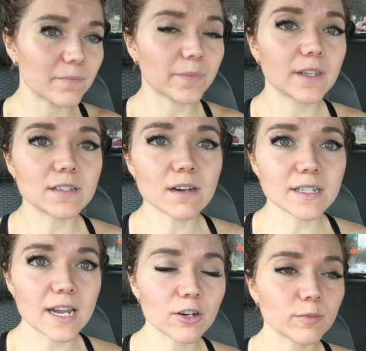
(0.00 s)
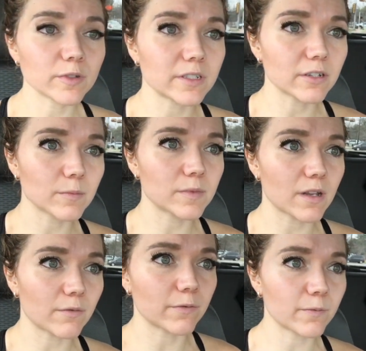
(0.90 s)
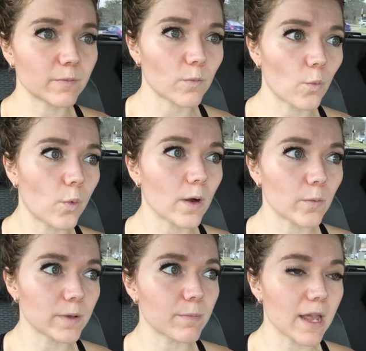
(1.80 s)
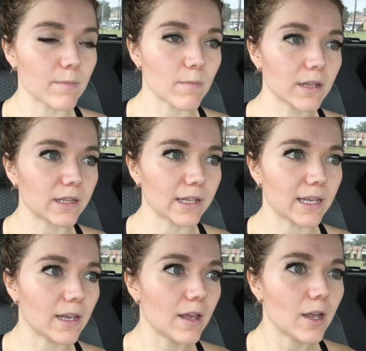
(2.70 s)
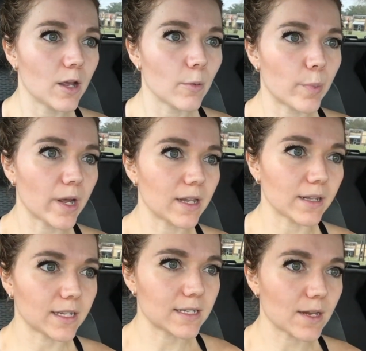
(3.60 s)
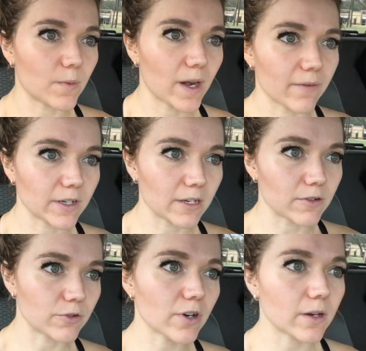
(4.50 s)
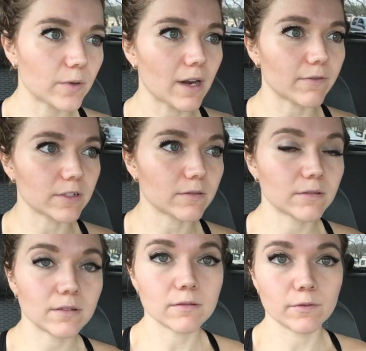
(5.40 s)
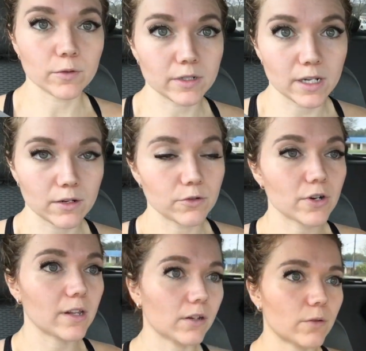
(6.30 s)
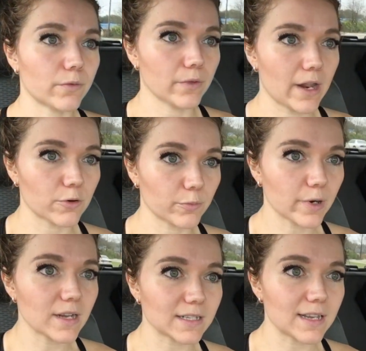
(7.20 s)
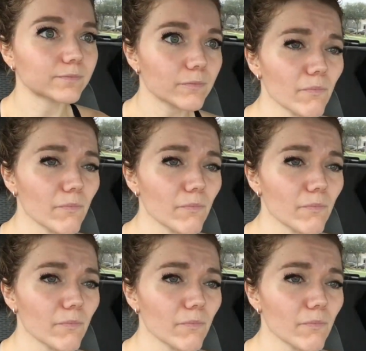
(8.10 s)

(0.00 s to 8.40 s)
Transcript: Nothing. It's not terrible in terms of what we pay monthly, but like you said, we'd have to get a new truck. We'd have to, of course, get a new trailer. Go through that whole process.